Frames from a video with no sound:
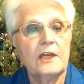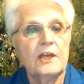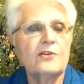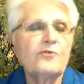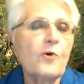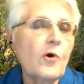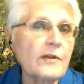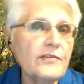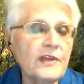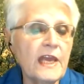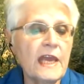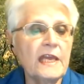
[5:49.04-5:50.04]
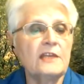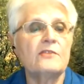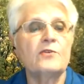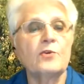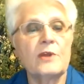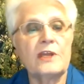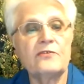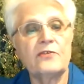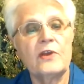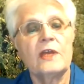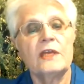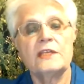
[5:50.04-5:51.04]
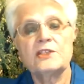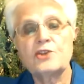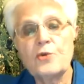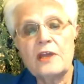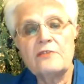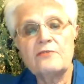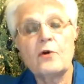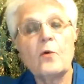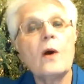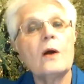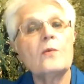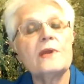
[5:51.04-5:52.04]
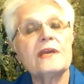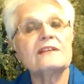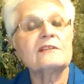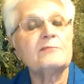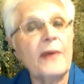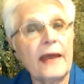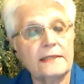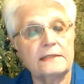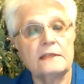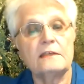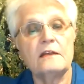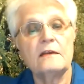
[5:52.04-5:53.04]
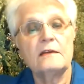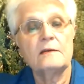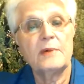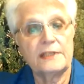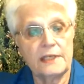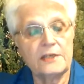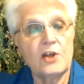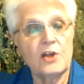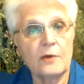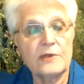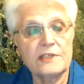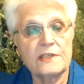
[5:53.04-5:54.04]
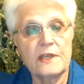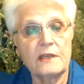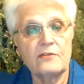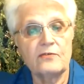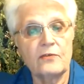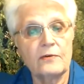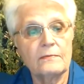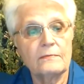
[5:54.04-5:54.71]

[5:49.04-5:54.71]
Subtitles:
The fourth gate of grief is grief for what we expected but did not receive.